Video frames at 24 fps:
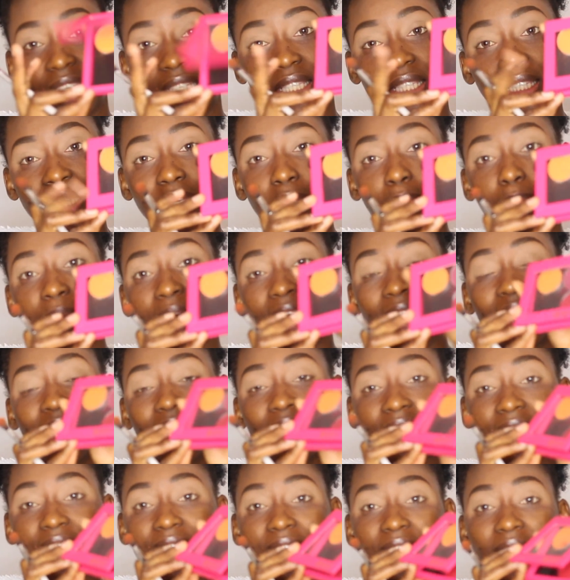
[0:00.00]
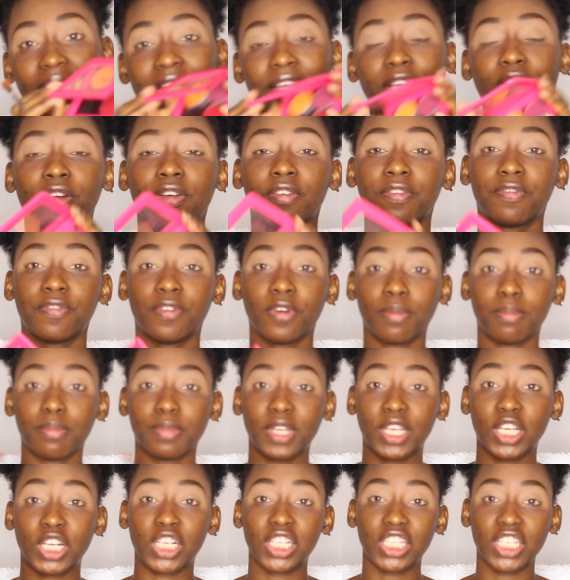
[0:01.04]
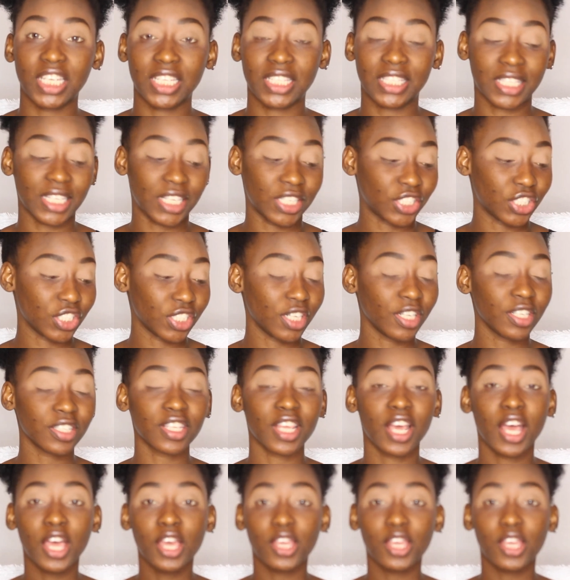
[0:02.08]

this Z palette that I got from Girly Essentials.